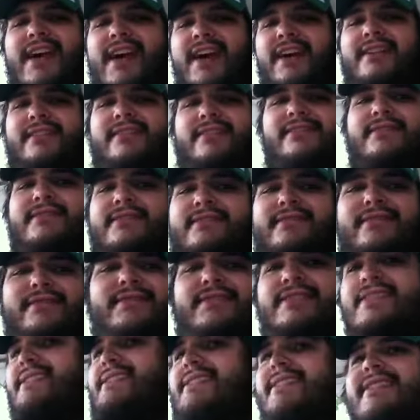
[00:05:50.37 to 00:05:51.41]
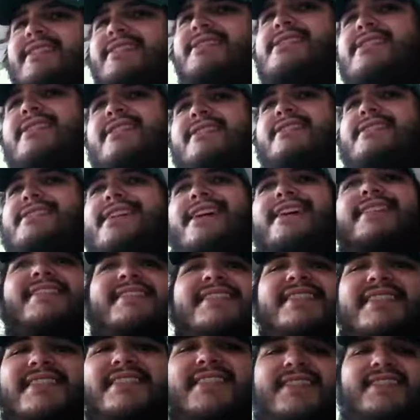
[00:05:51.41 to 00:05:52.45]
And this is just
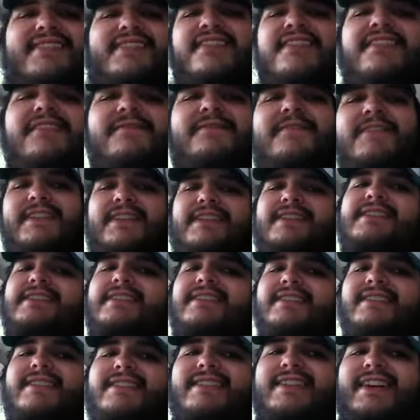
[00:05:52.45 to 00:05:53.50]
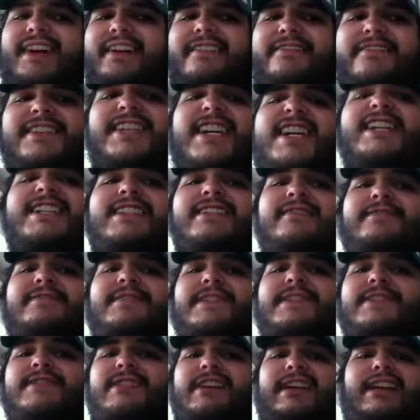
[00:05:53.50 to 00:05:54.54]
touching the surface of Kung
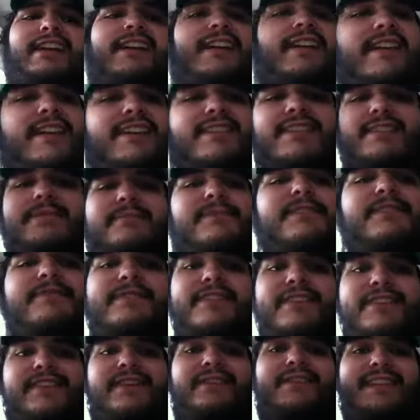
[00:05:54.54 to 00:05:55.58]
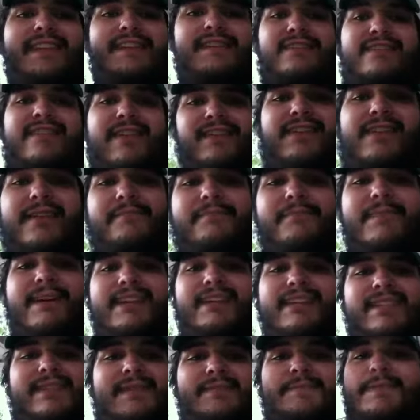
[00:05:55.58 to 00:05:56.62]
Fury. The movie's only 30
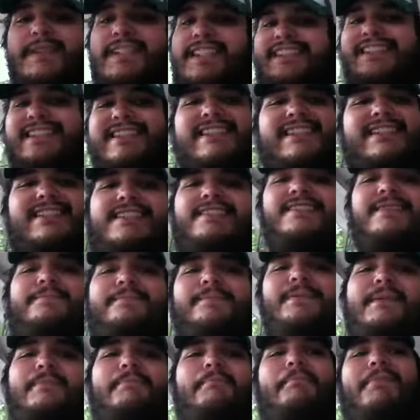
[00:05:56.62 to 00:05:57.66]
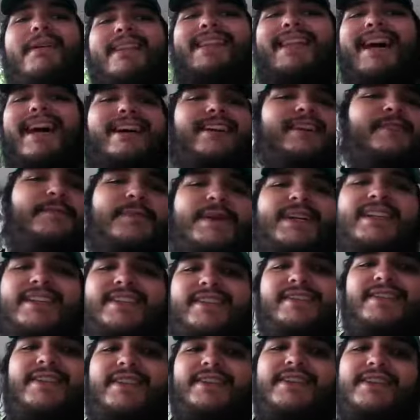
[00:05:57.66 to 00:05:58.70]
minutes, but this could be
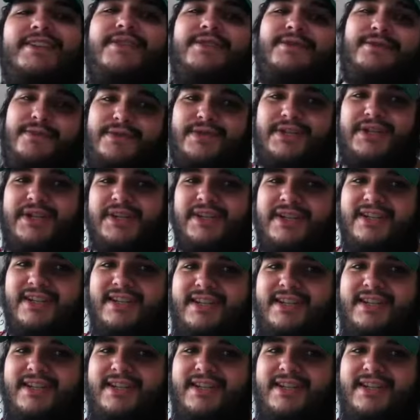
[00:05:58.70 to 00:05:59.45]
blockbuster huge.